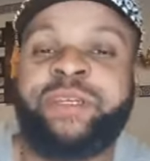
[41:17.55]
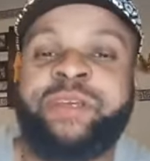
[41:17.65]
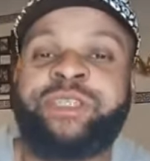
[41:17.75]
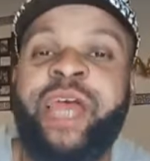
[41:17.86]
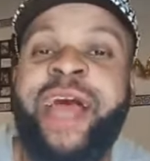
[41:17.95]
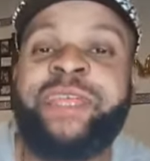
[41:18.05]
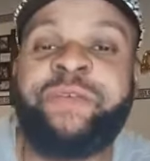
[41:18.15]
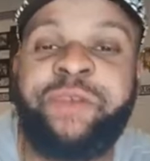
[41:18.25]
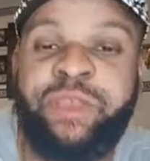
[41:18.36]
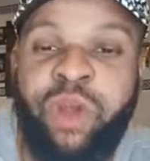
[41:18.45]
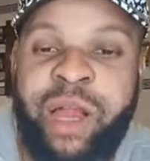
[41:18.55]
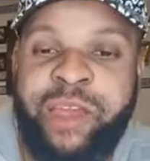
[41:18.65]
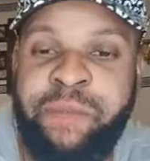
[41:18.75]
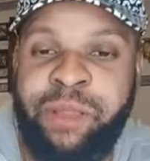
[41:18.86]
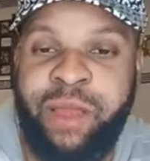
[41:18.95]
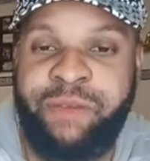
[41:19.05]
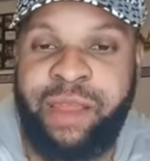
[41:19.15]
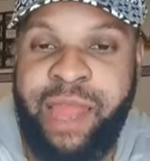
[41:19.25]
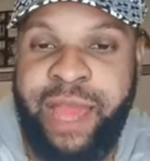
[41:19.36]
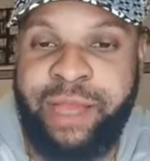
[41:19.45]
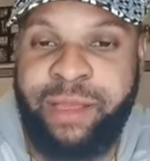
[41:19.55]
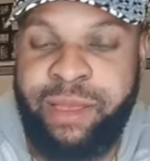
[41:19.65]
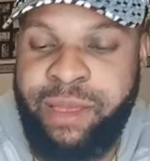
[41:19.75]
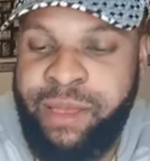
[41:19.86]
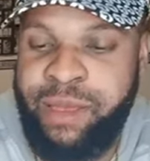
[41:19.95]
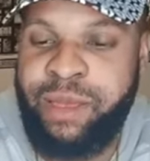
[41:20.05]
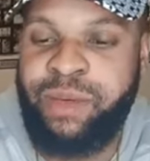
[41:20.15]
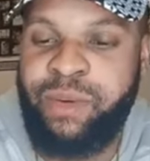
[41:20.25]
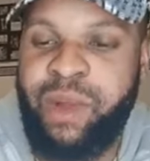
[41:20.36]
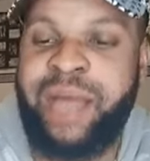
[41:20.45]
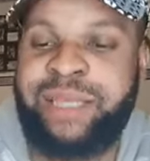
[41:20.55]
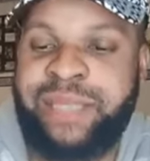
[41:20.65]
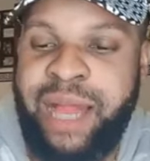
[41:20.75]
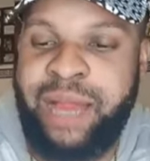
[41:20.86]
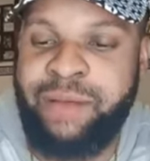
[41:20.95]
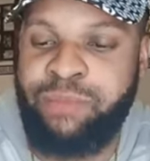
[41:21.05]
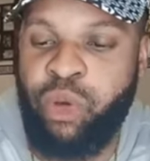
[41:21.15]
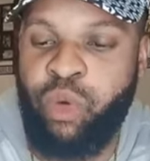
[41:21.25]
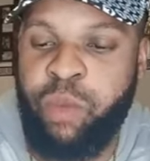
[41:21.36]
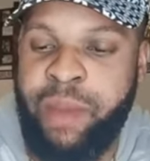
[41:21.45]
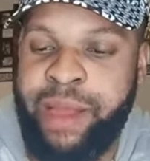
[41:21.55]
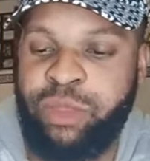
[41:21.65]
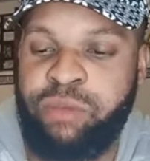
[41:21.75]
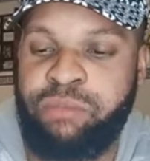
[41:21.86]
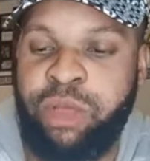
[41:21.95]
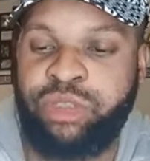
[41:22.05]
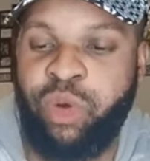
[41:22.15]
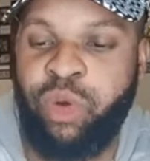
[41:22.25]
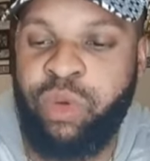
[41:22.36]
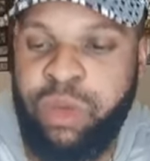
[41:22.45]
Share the video and give me love and like. What is that? What is that? I don't like you.